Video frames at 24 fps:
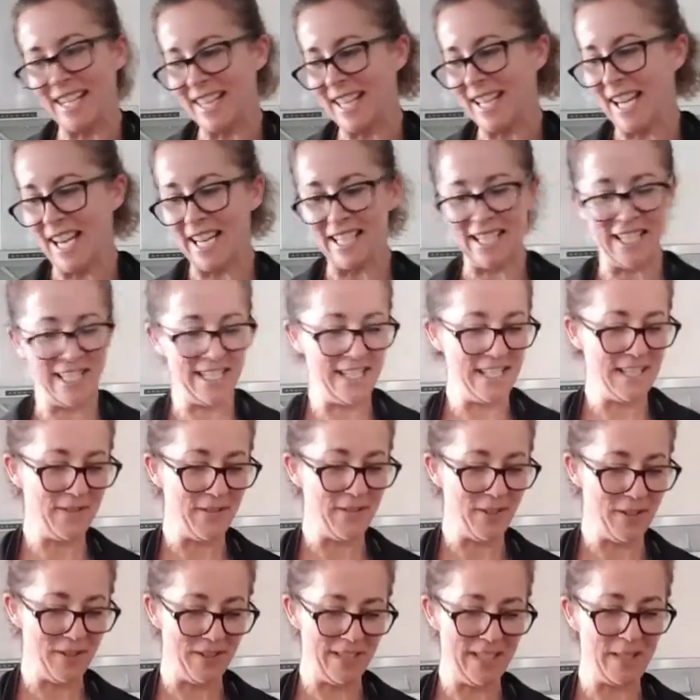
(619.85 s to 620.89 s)
the onions
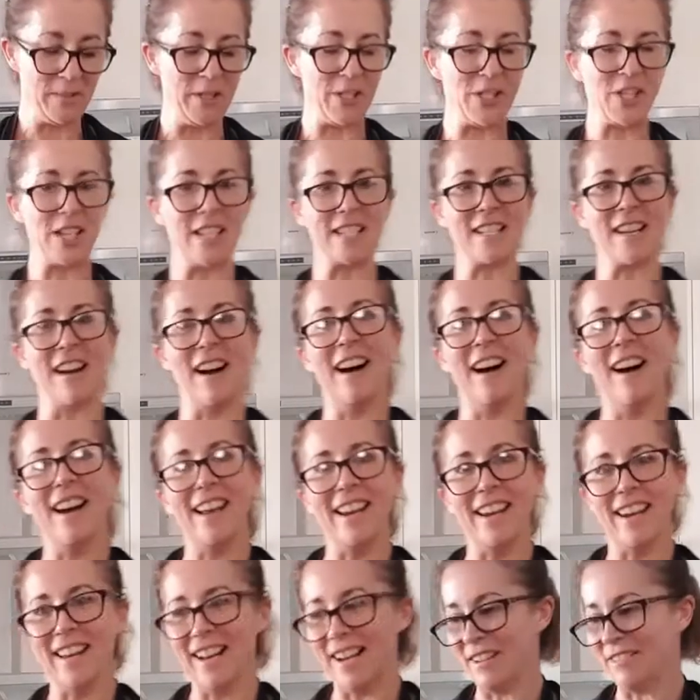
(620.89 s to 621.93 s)
for us, which is I
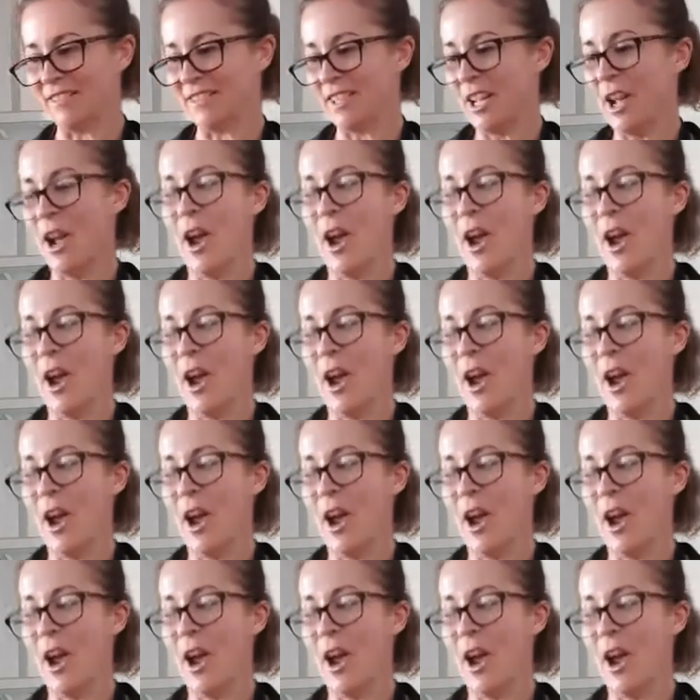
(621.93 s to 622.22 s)
love.